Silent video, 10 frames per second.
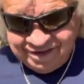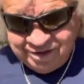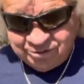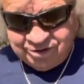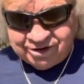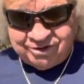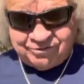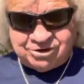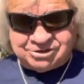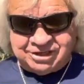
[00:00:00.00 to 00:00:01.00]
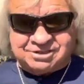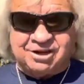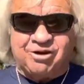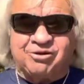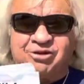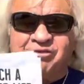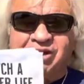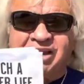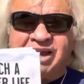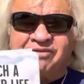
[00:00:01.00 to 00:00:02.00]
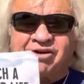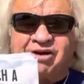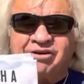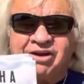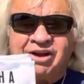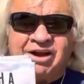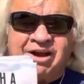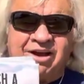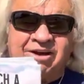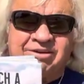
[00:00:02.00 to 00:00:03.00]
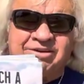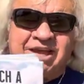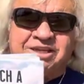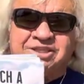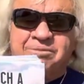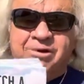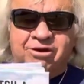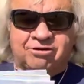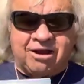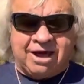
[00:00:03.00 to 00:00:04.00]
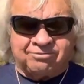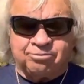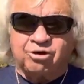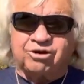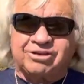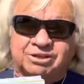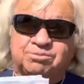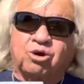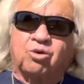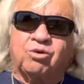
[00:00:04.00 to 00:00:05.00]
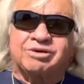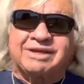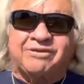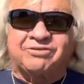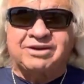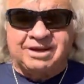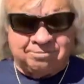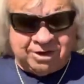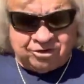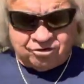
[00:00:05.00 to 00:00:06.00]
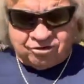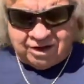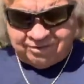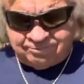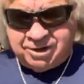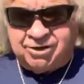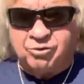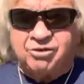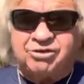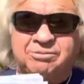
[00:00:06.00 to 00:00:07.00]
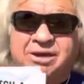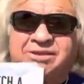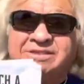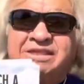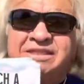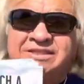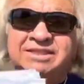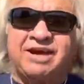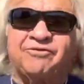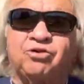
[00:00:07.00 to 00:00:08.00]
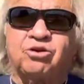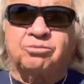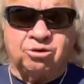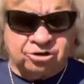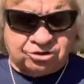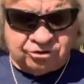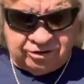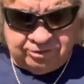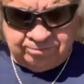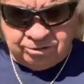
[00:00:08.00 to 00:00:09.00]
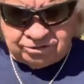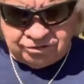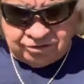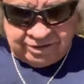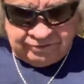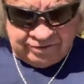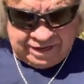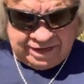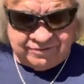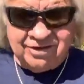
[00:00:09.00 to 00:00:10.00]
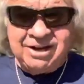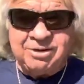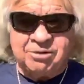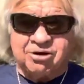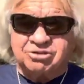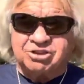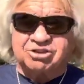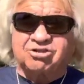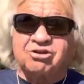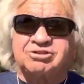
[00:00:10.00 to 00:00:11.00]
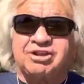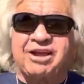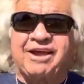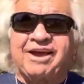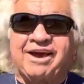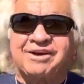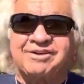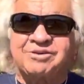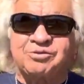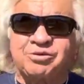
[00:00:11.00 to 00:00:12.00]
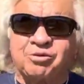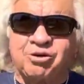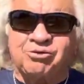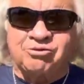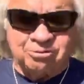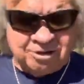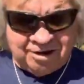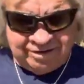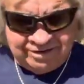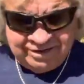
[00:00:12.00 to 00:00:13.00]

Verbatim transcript: We're looking at First Thessalonian, reading out of our uh, Catch a Better Life book. This book will definitely make your life better. One of the best self-hook books you could books you could ever have because it starts the day out with a word from God.